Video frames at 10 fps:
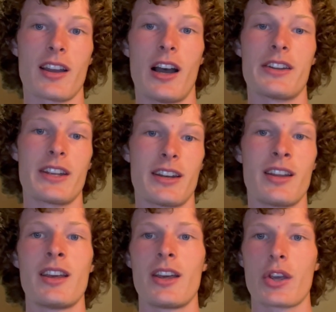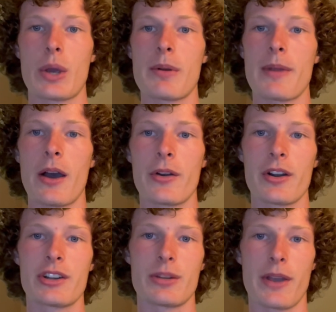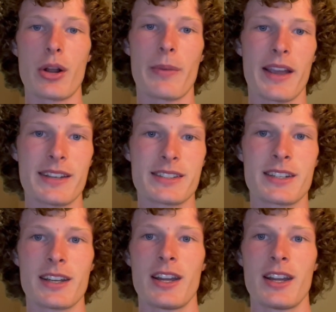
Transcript: onion, cumin powder, tomato paste,